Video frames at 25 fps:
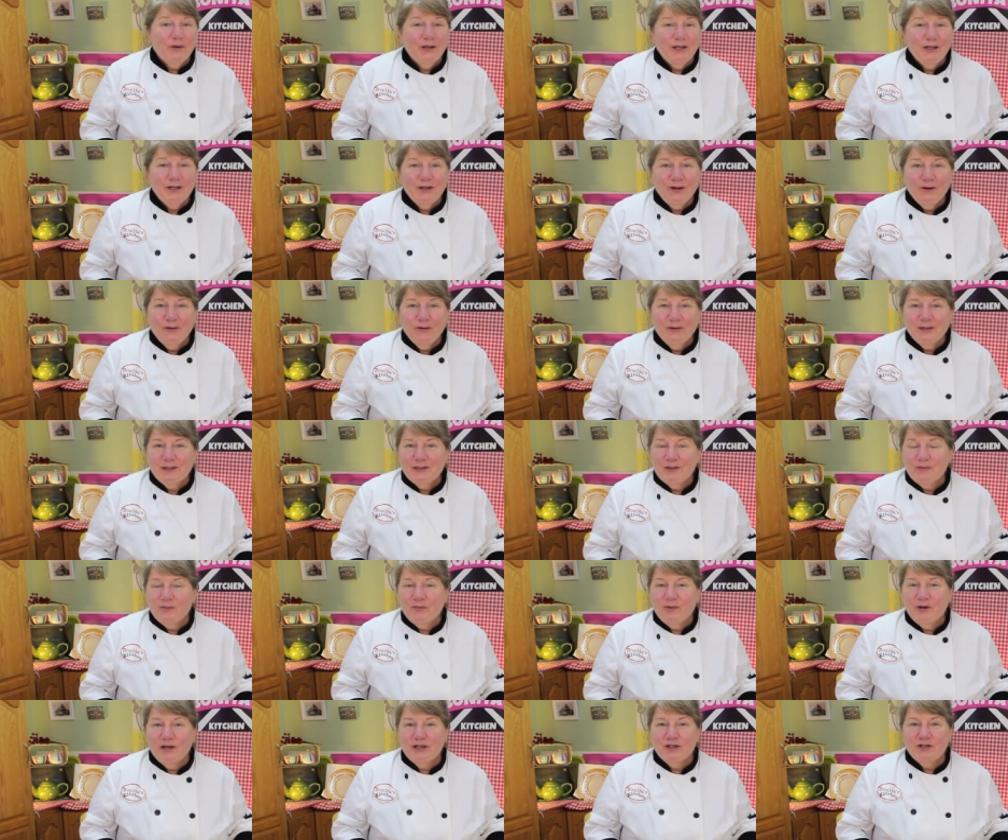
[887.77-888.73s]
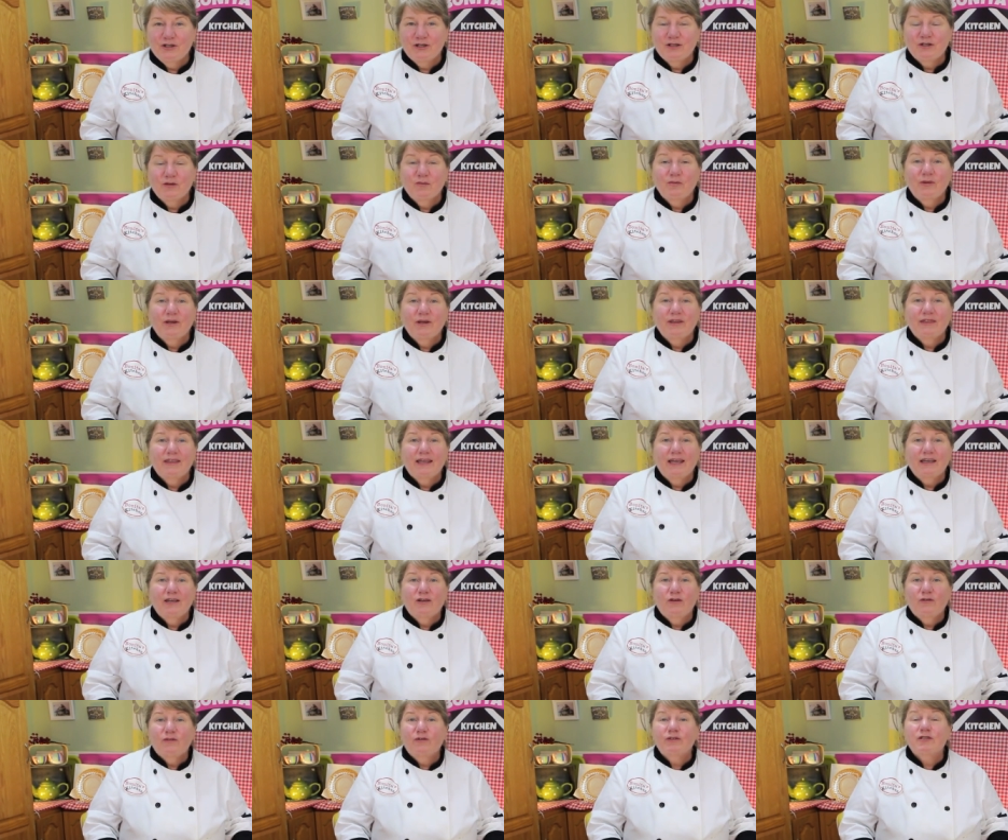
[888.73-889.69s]
We know it's precious and we
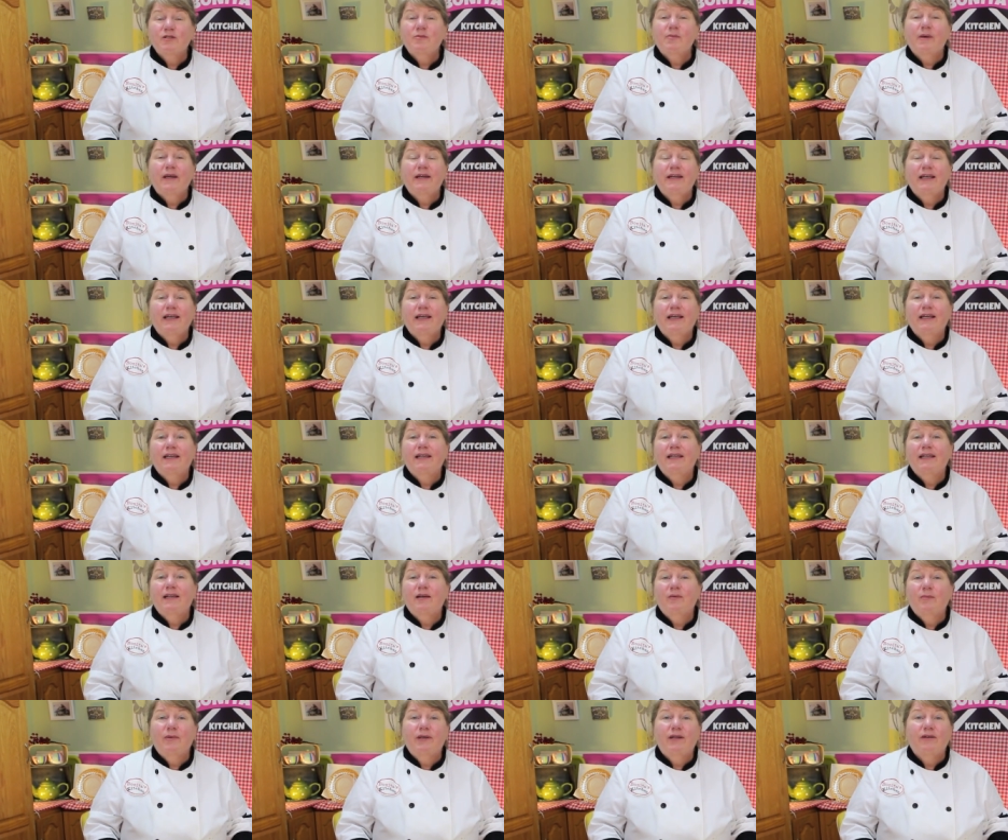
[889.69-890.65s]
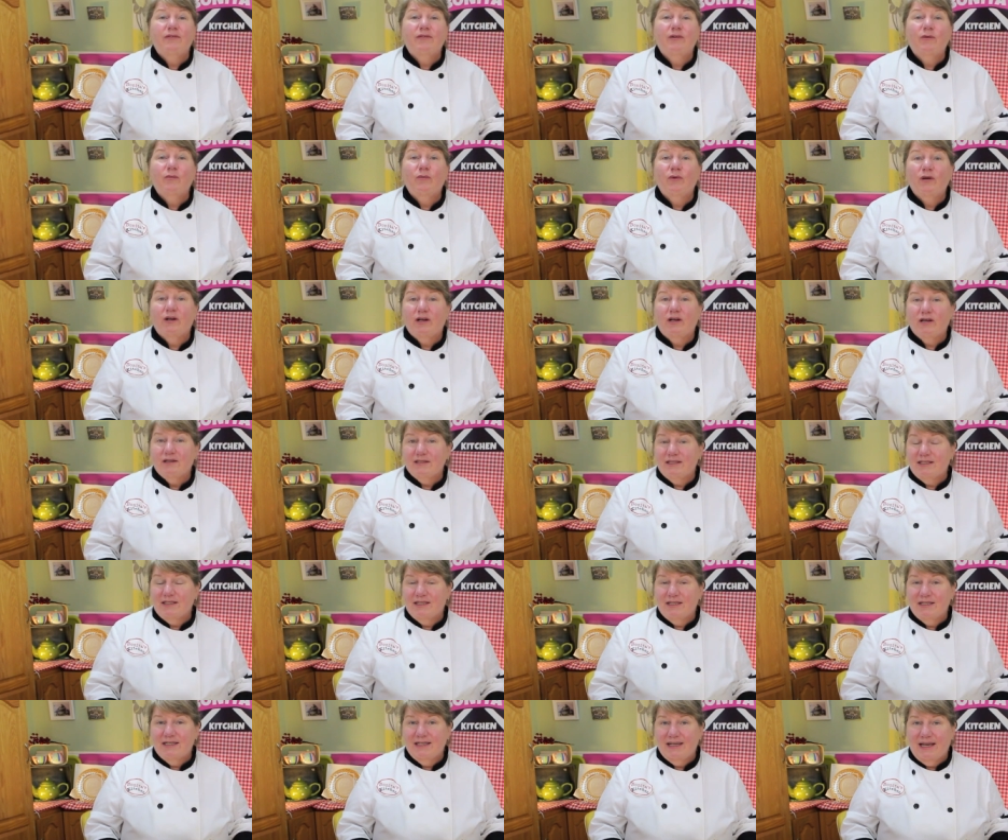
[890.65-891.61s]
thank you for spending a little bit of it with
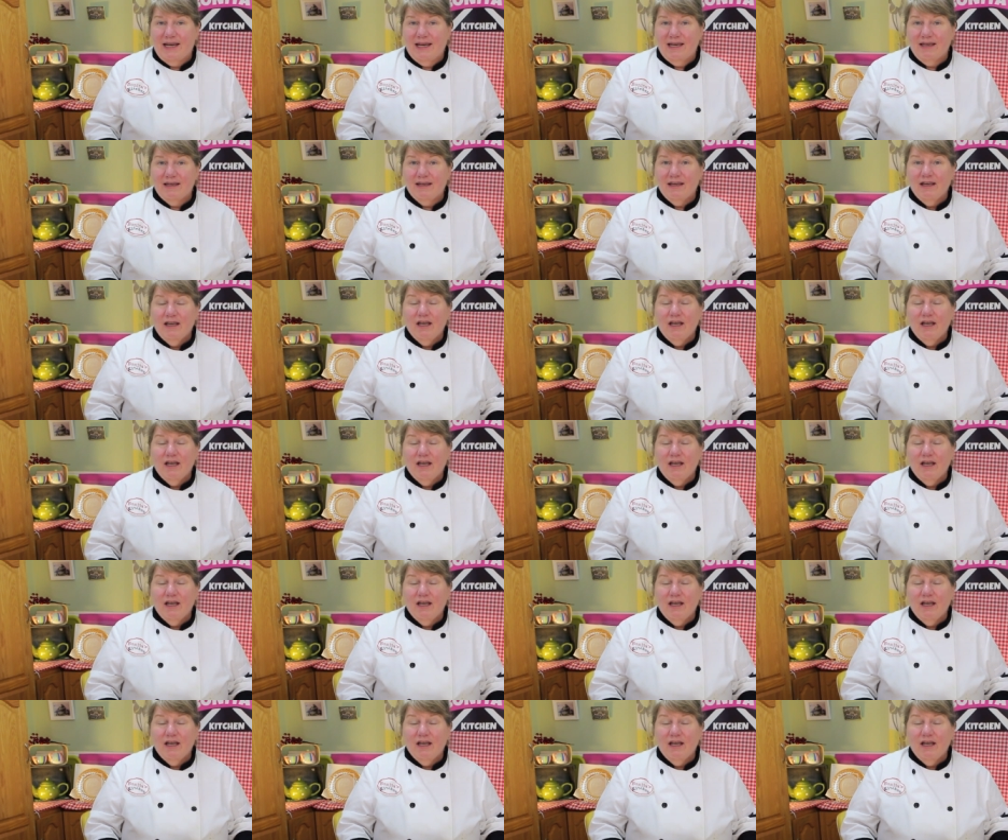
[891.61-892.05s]
us today.